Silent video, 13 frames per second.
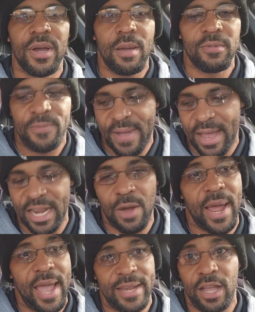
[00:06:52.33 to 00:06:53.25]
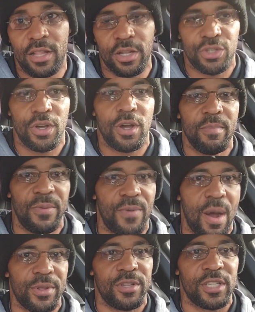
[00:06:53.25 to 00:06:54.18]
but come to find out when I had that clutch on
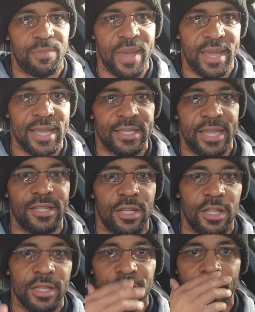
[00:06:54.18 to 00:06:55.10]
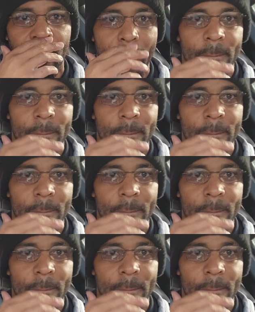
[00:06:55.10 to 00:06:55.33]
before I went to the Spec SS clutch,